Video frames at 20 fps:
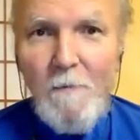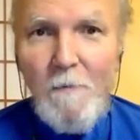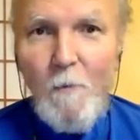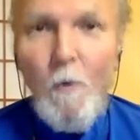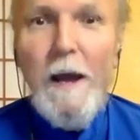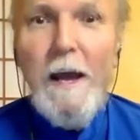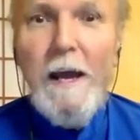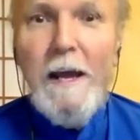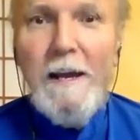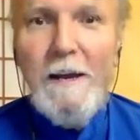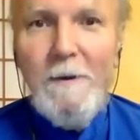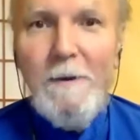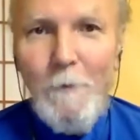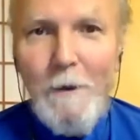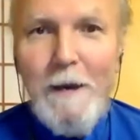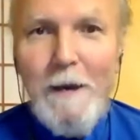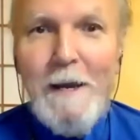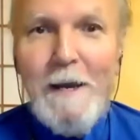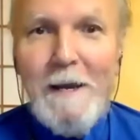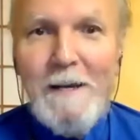Wake,
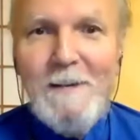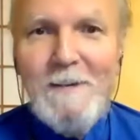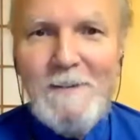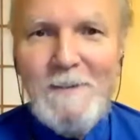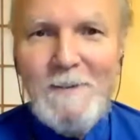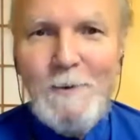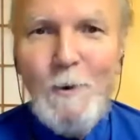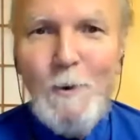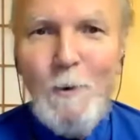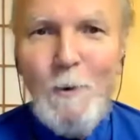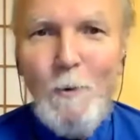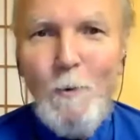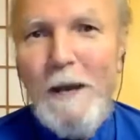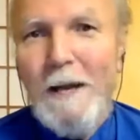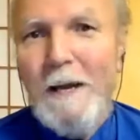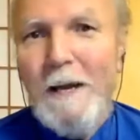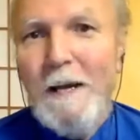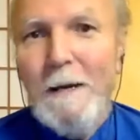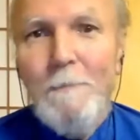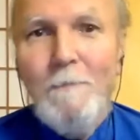soul,
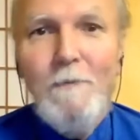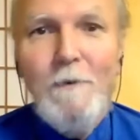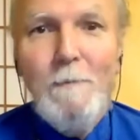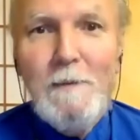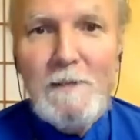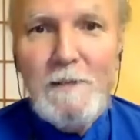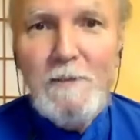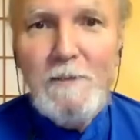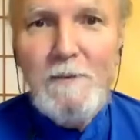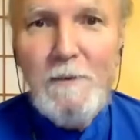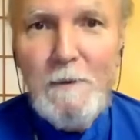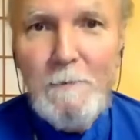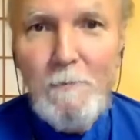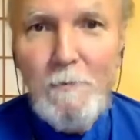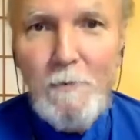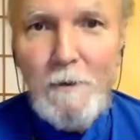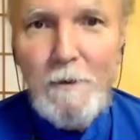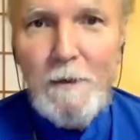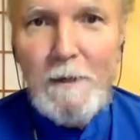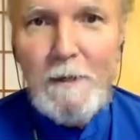wake up from this dream
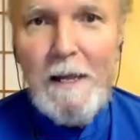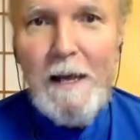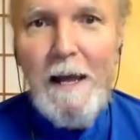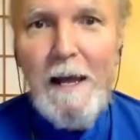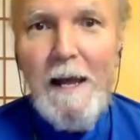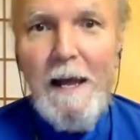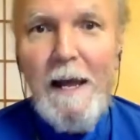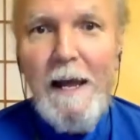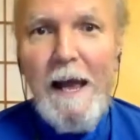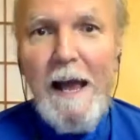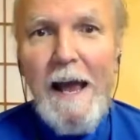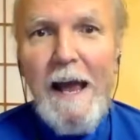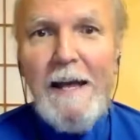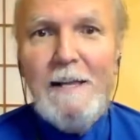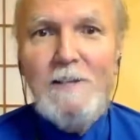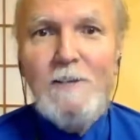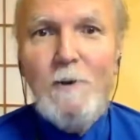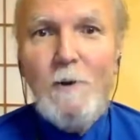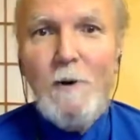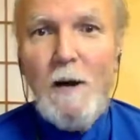world. And
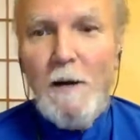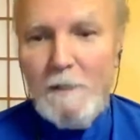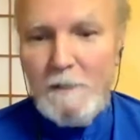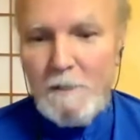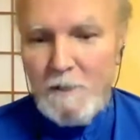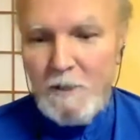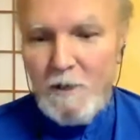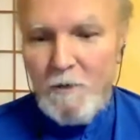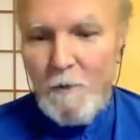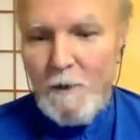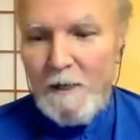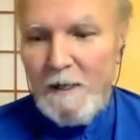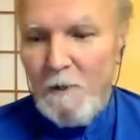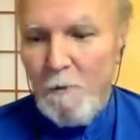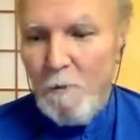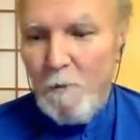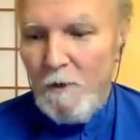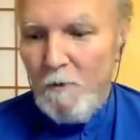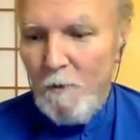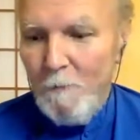so consequently,
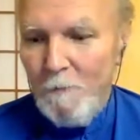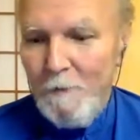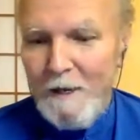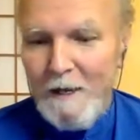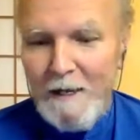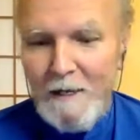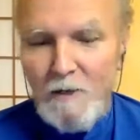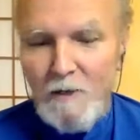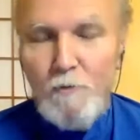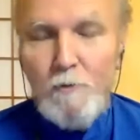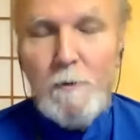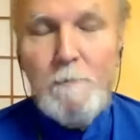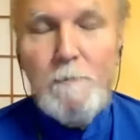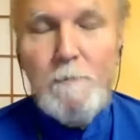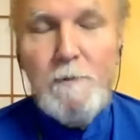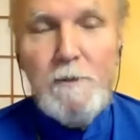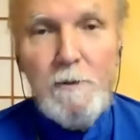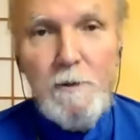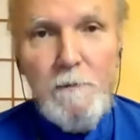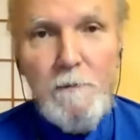when we begin to
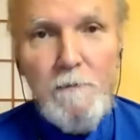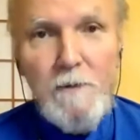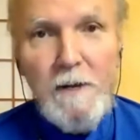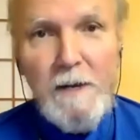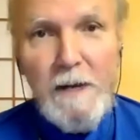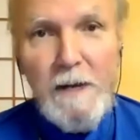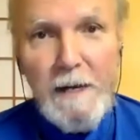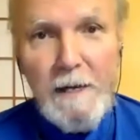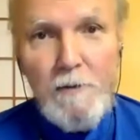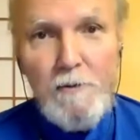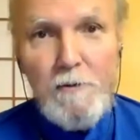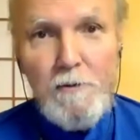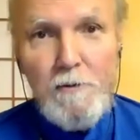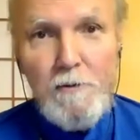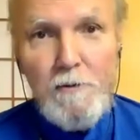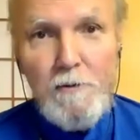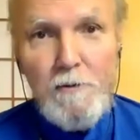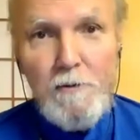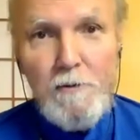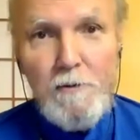observe the
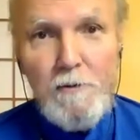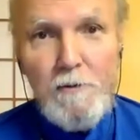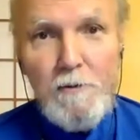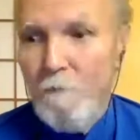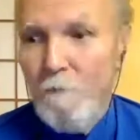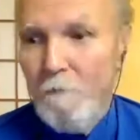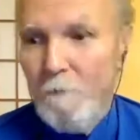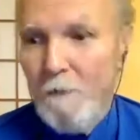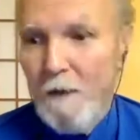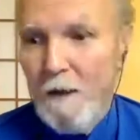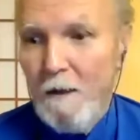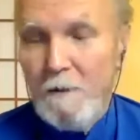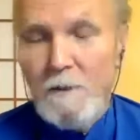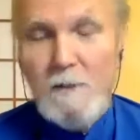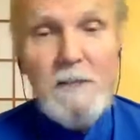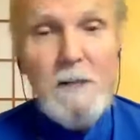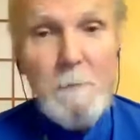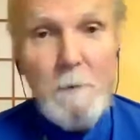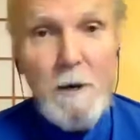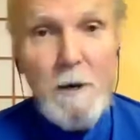nature of
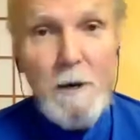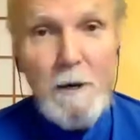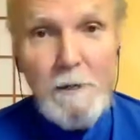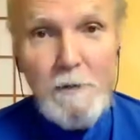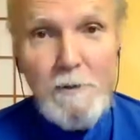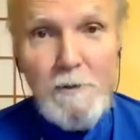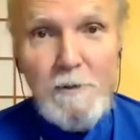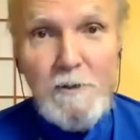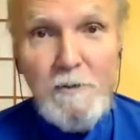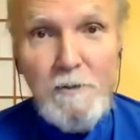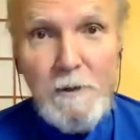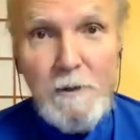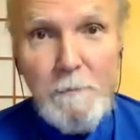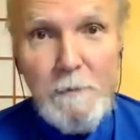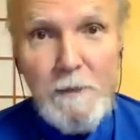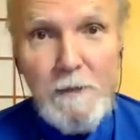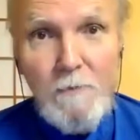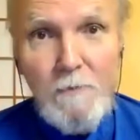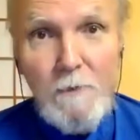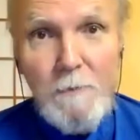subconscious
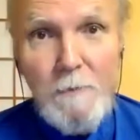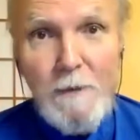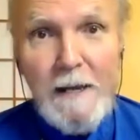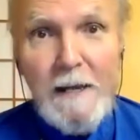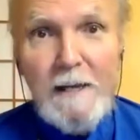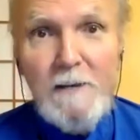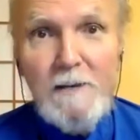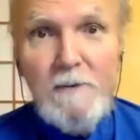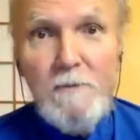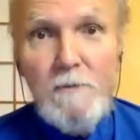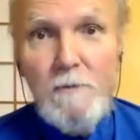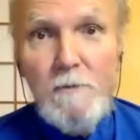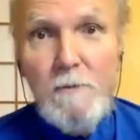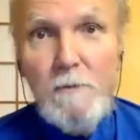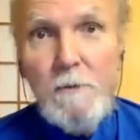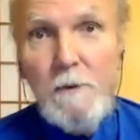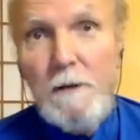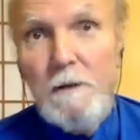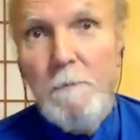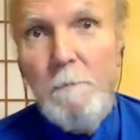dreaming, we begin
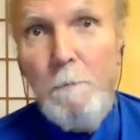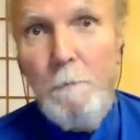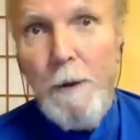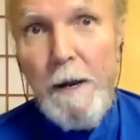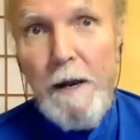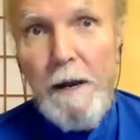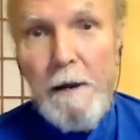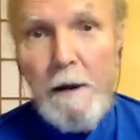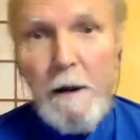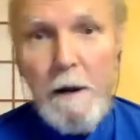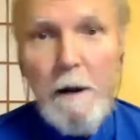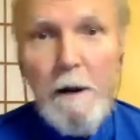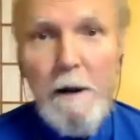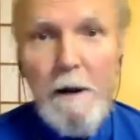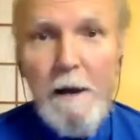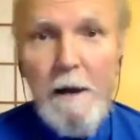to compare.